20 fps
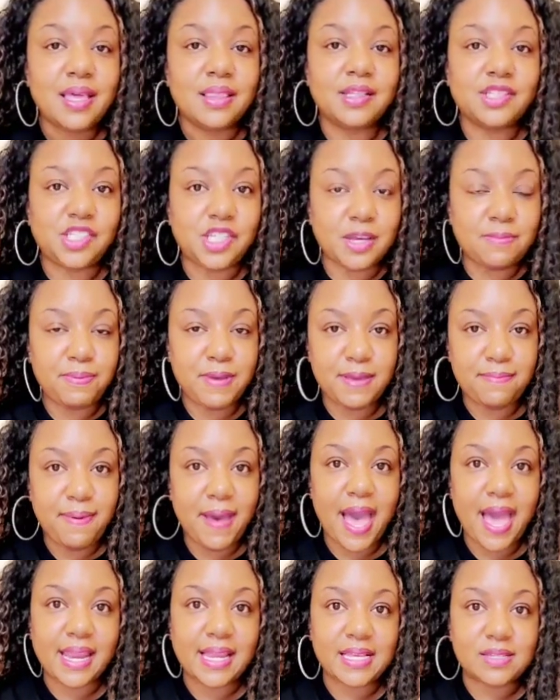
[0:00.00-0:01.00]
the chickpea
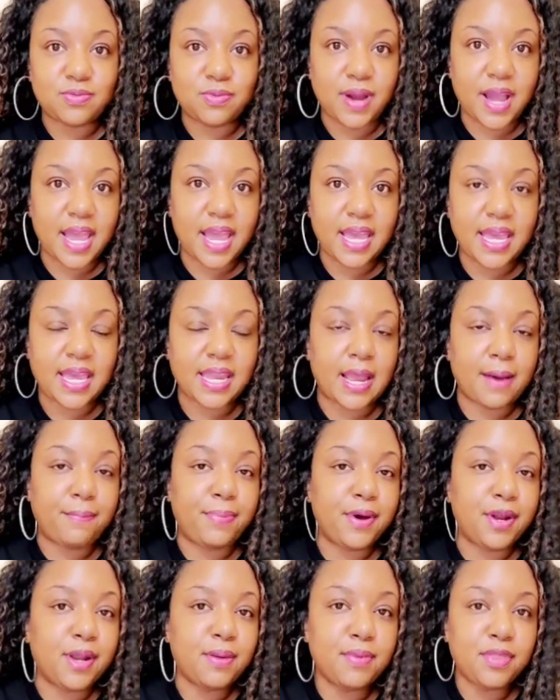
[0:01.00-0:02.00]
patties, right, and I
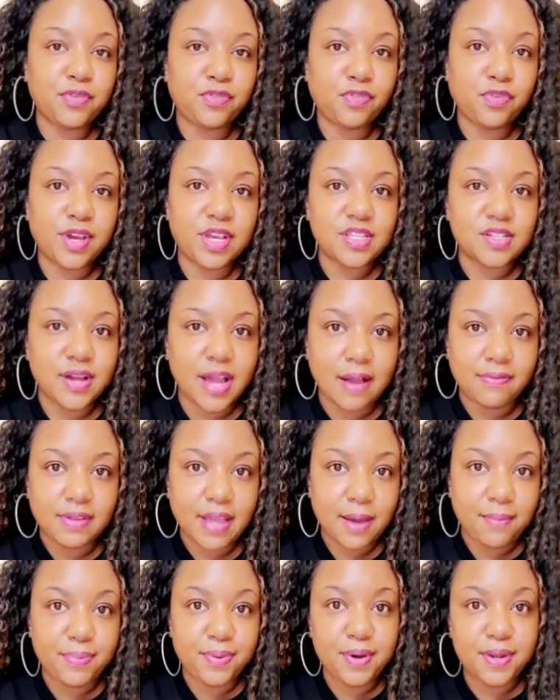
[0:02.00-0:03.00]
put them in the freezer
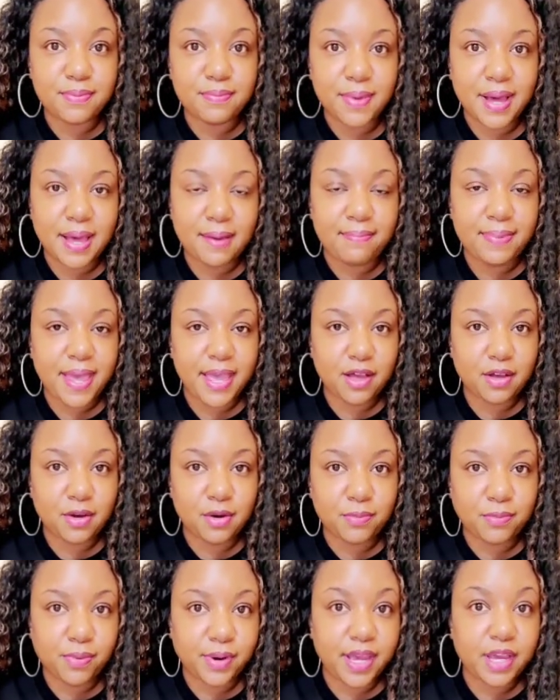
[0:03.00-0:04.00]
after I put my
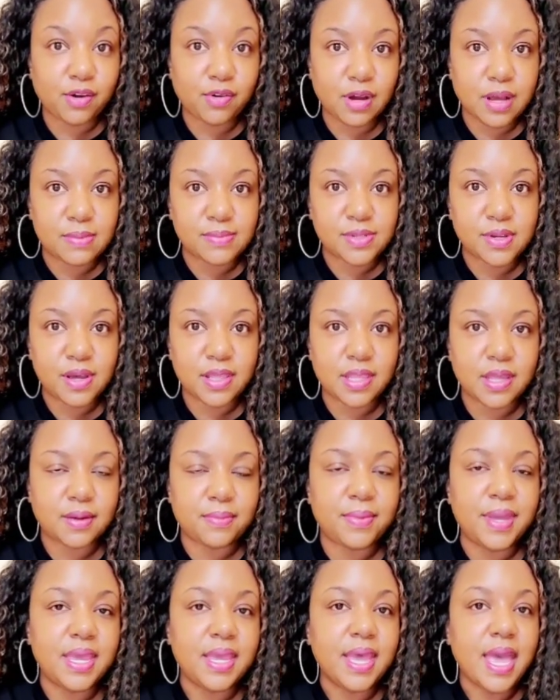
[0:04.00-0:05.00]
panko breadcrumbs on
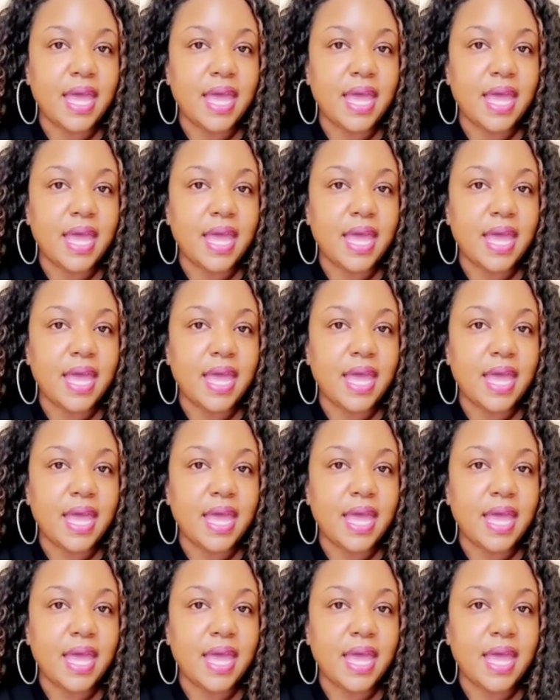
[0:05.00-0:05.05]
them.